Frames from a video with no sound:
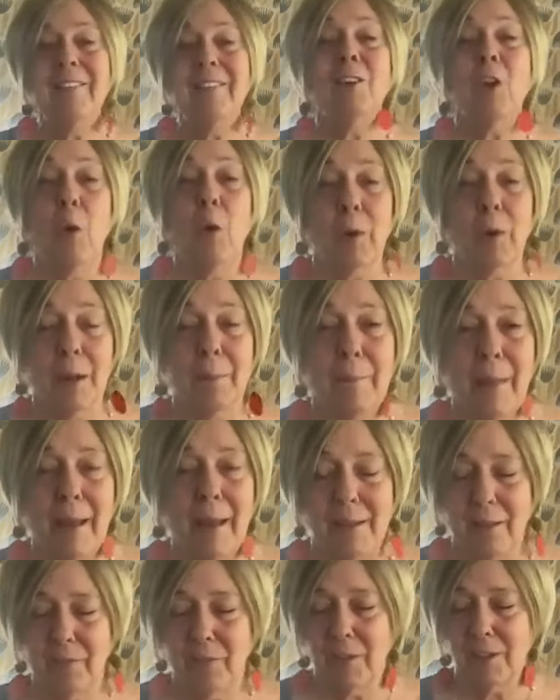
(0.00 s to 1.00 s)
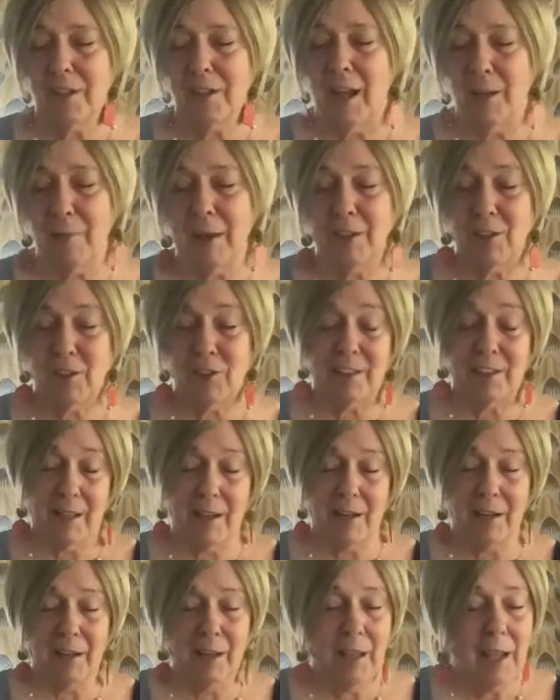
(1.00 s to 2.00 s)
even know what it meant at the time. I just
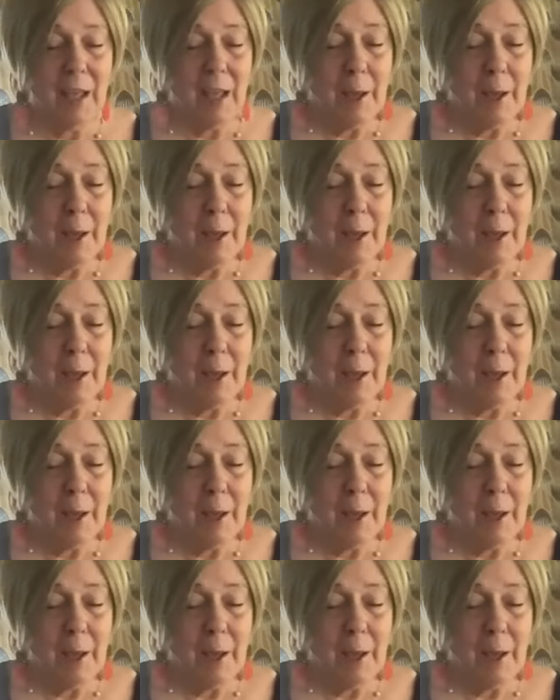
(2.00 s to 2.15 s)
said it.